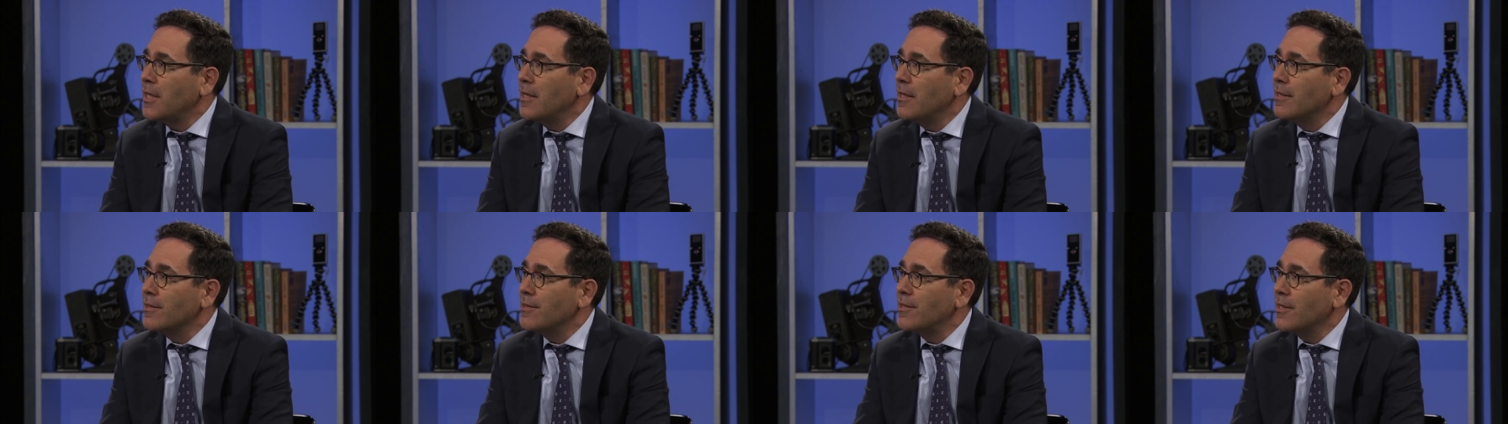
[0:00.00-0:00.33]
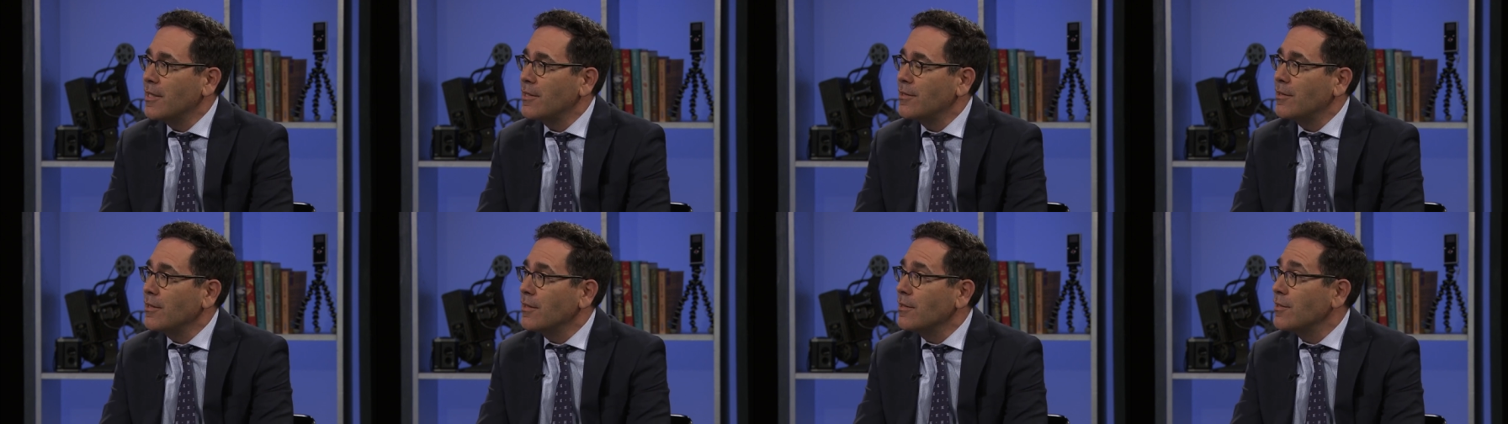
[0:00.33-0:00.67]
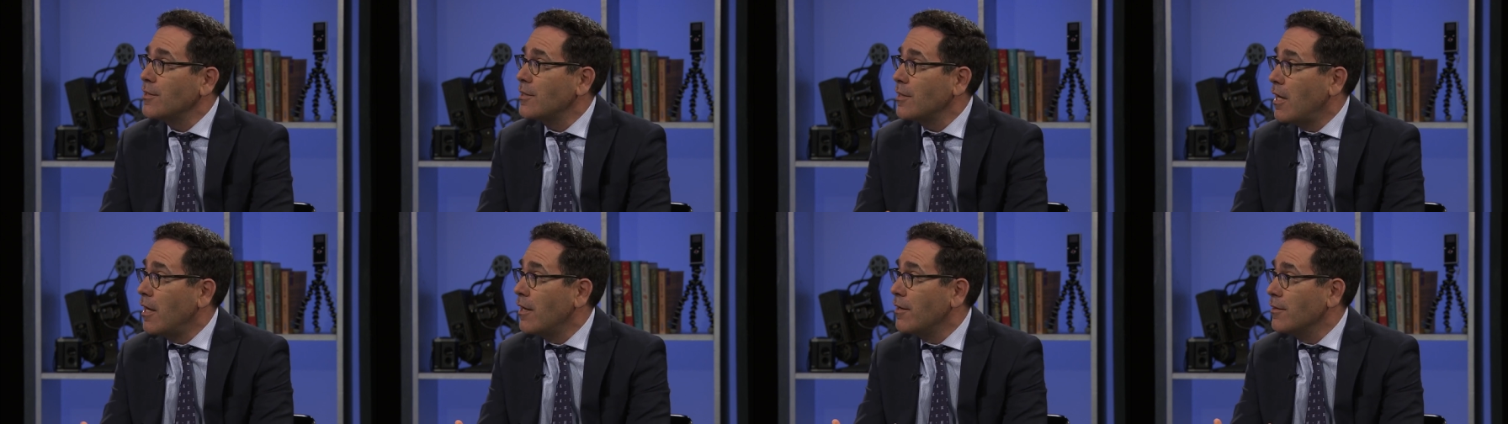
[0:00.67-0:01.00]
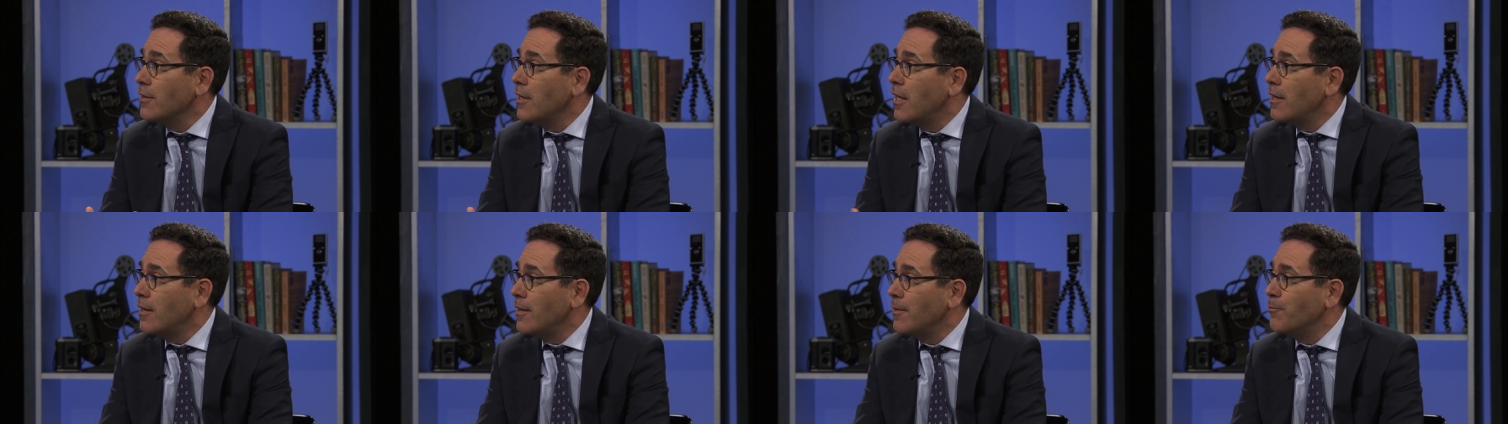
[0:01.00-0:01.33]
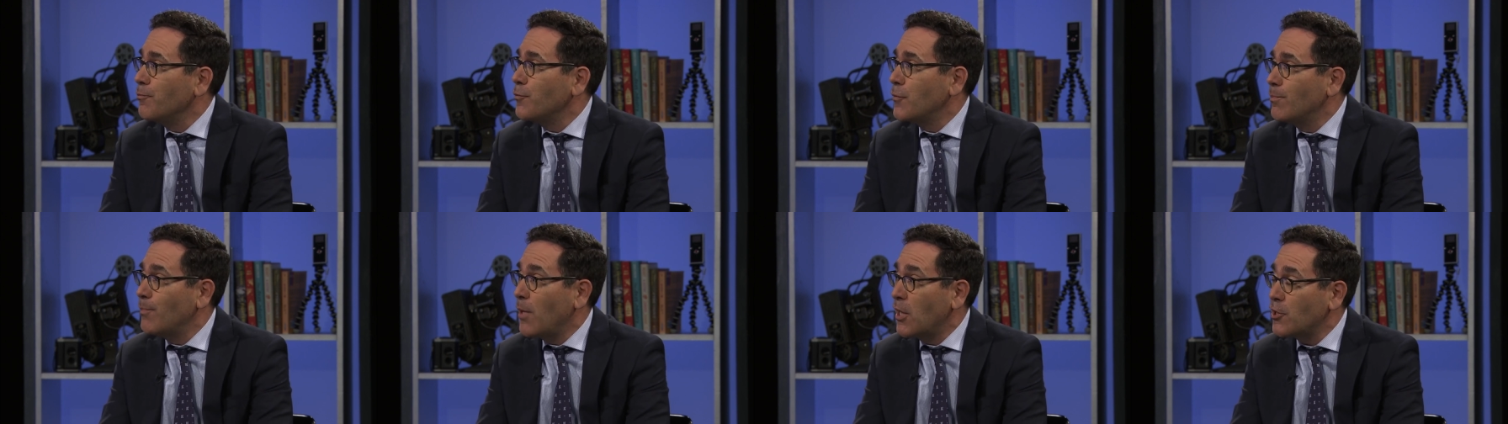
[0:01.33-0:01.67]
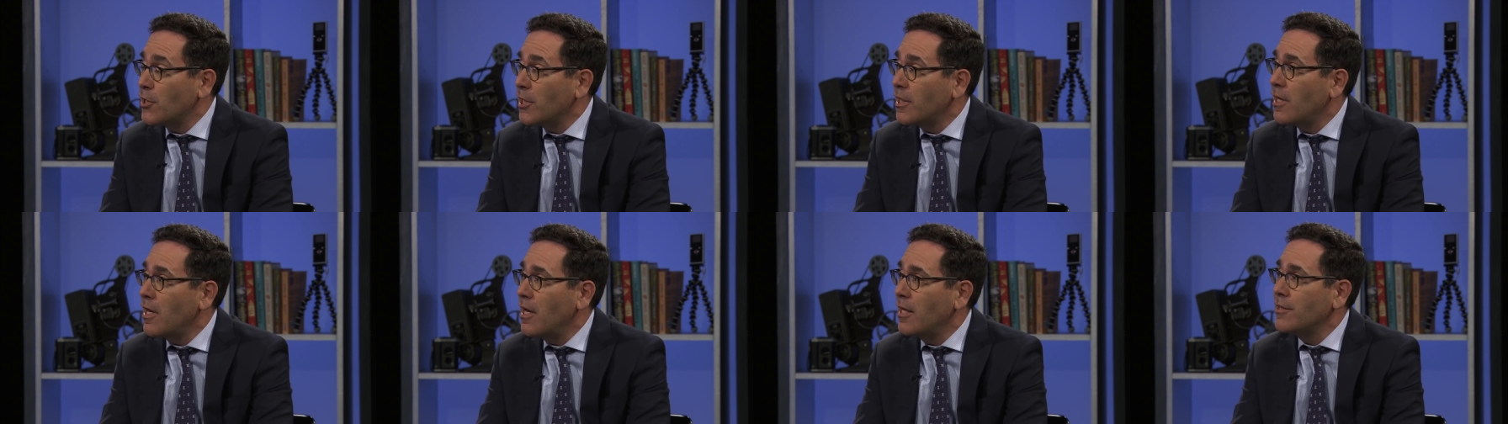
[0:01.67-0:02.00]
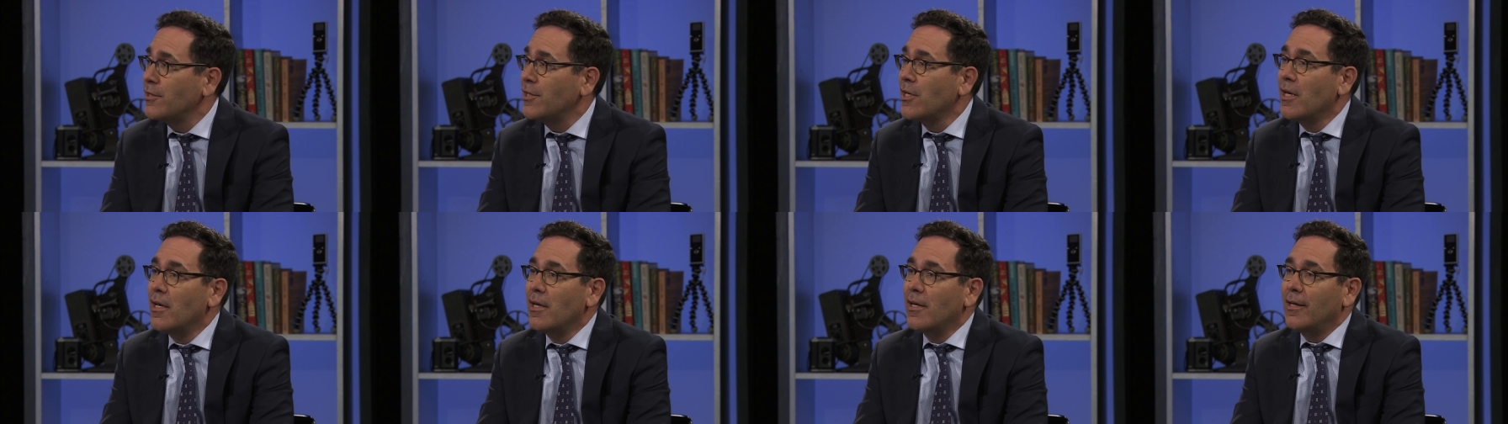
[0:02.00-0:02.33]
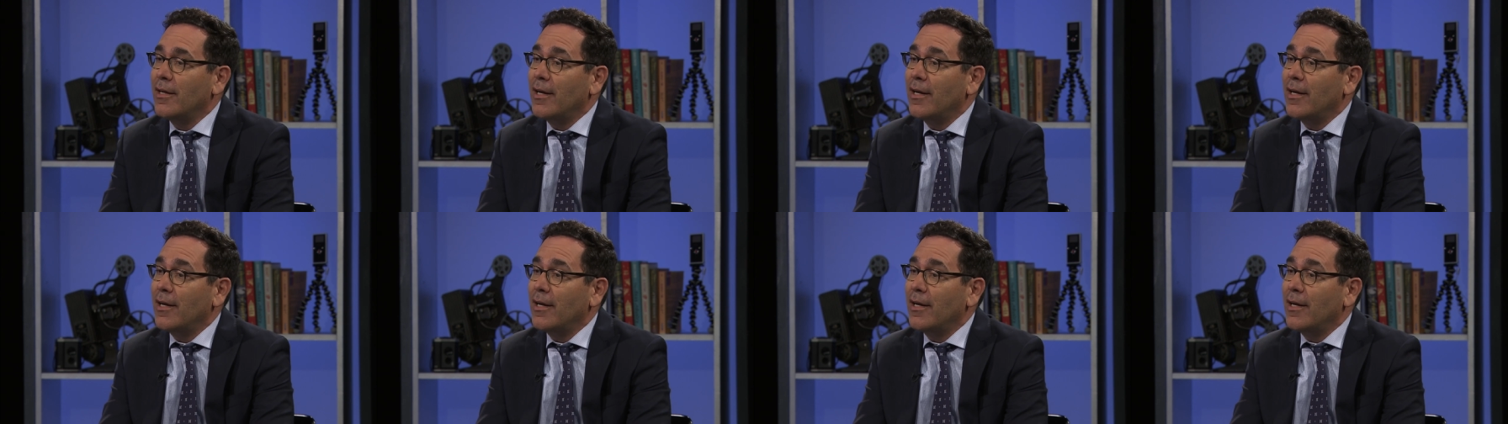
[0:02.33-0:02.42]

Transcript: insistence on uh, budget cuts.